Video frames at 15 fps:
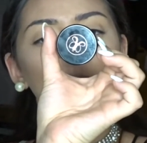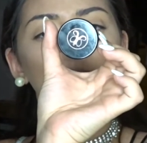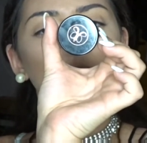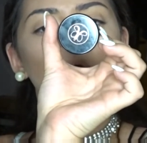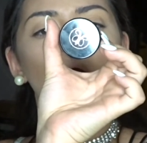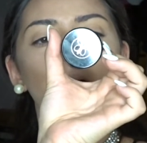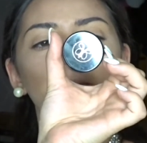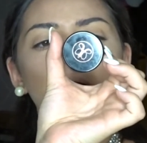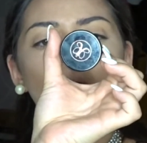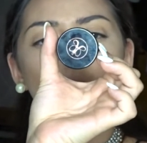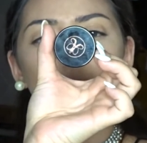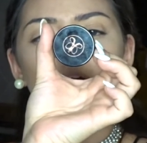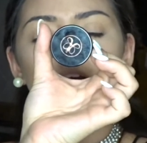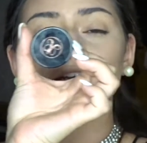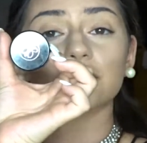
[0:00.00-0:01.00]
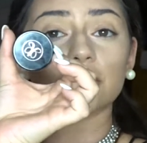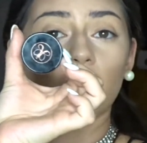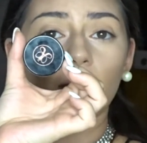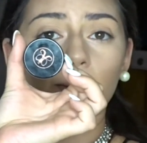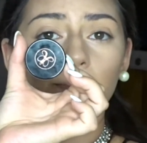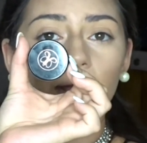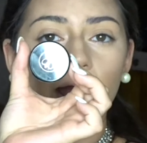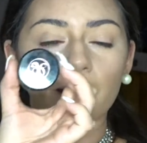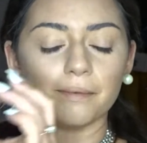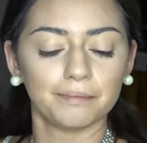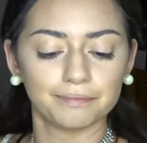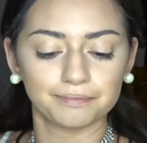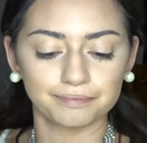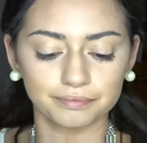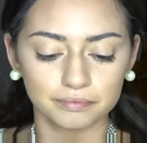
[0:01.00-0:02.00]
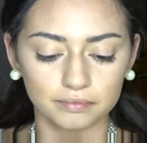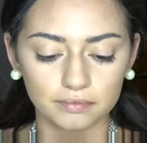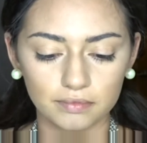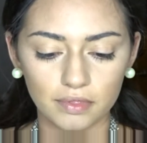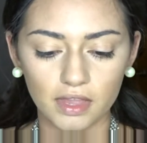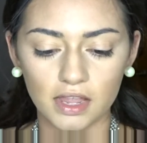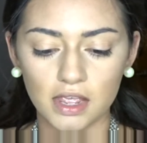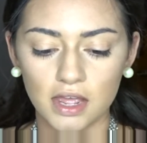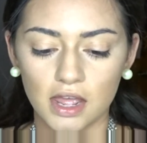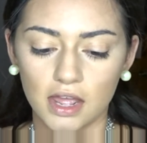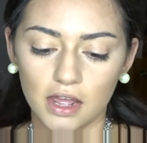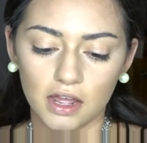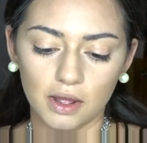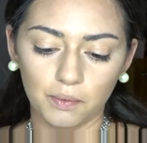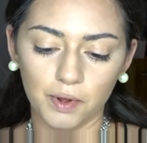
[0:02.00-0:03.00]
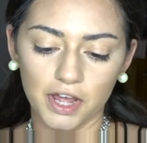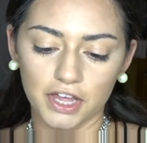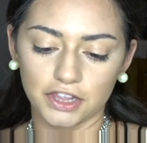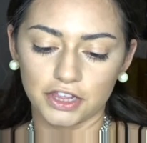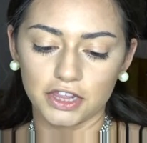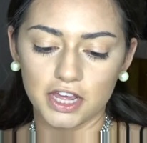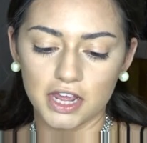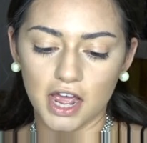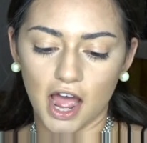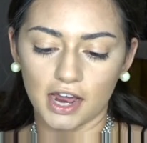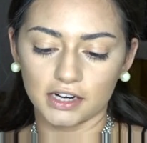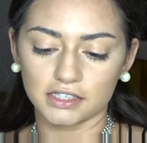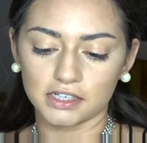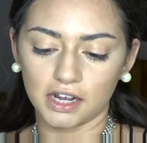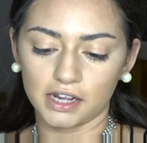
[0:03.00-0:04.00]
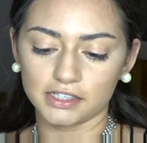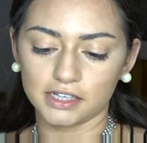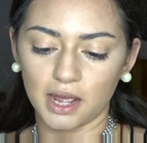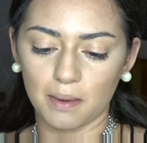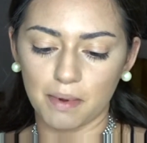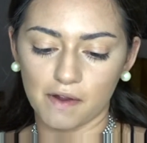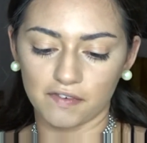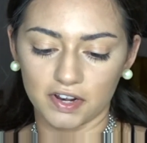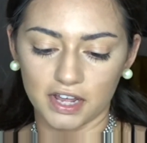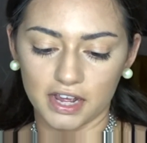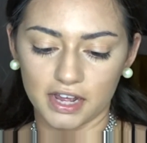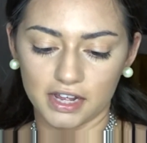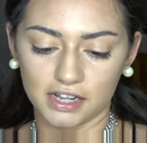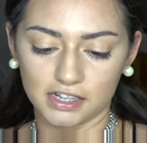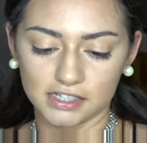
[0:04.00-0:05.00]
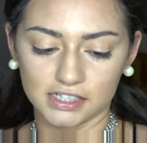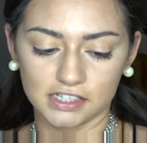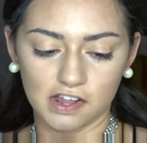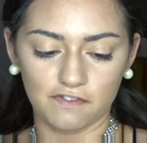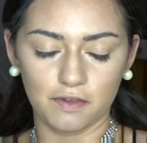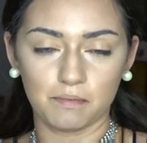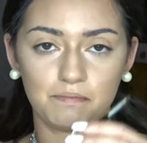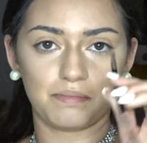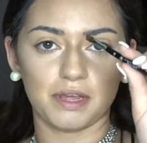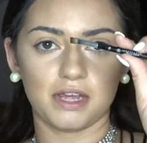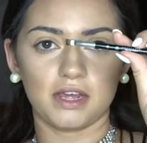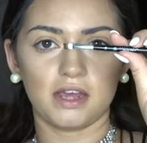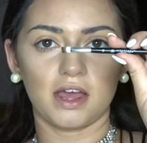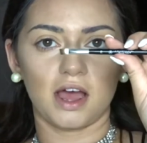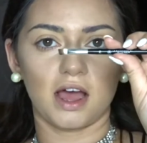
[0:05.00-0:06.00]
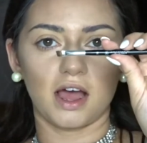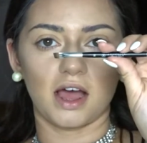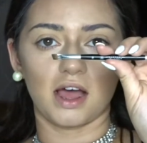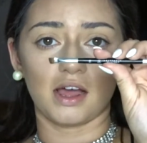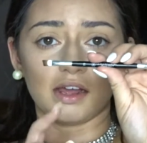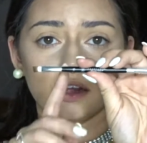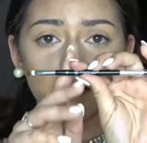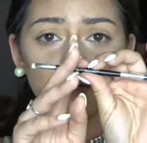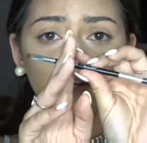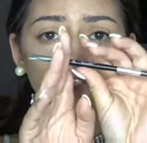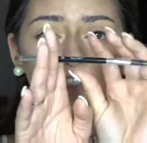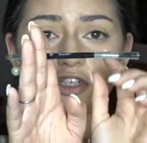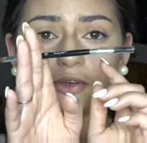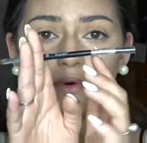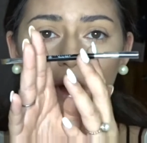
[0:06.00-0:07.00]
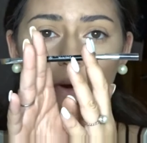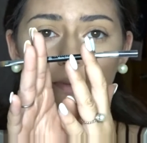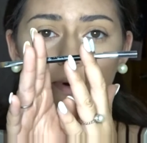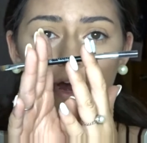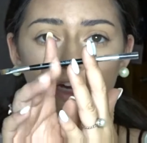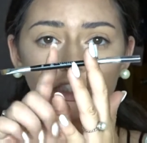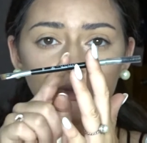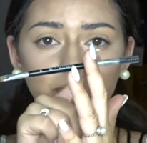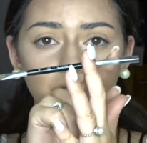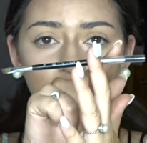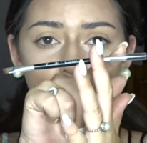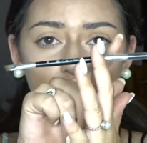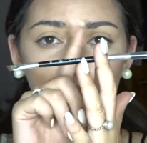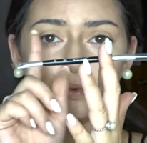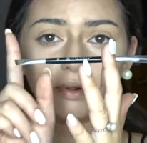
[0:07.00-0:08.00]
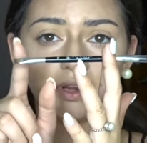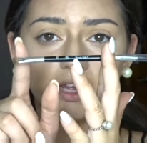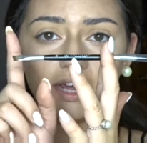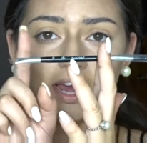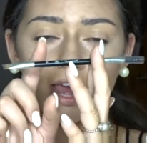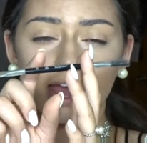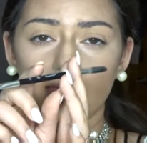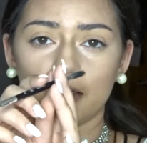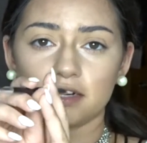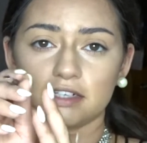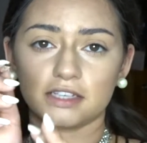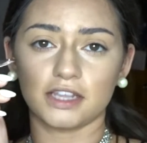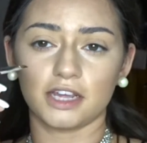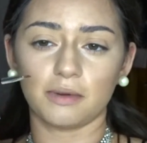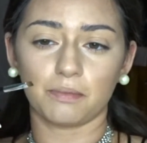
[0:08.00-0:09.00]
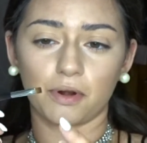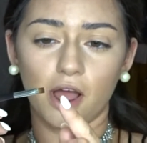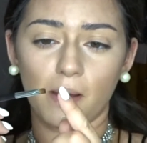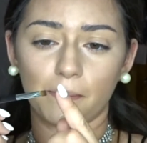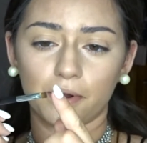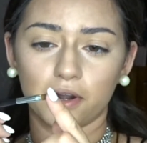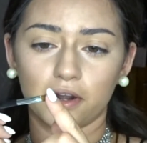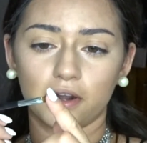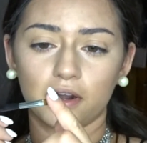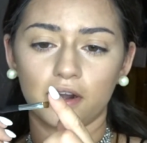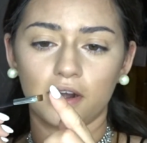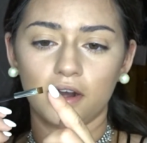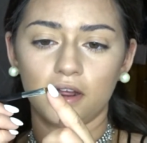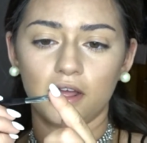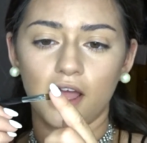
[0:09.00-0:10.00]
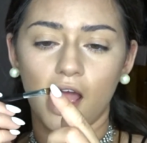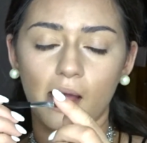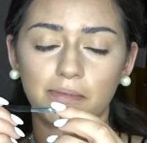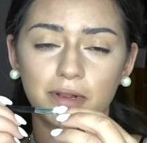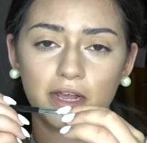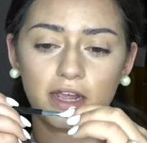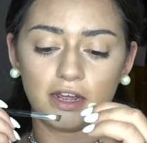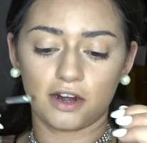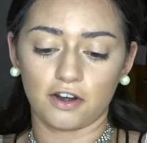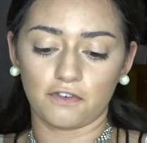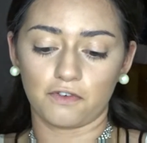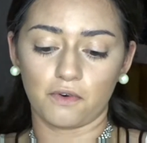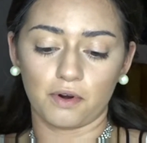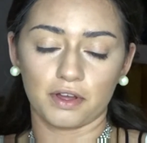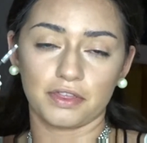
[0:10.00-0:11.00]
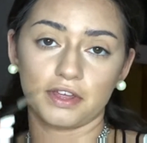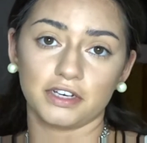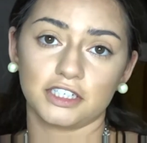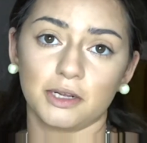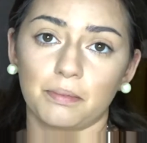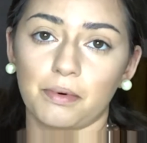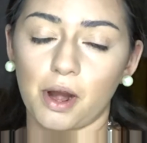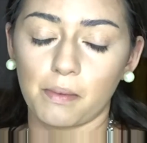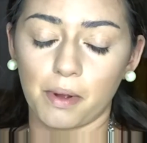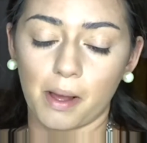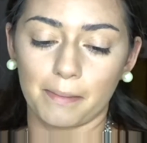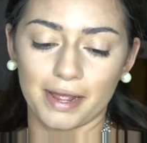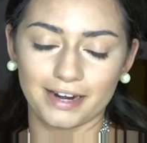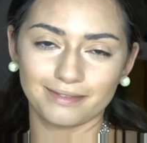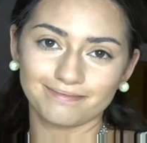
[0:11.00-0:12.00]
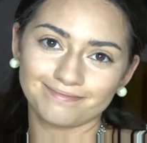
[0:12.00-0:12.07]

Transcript: Brow Pomade in dark brown with the Anastasia Beverly Hills 7B Duo brush with the spoolie and the proper applicator for the Dip Brow Pomade.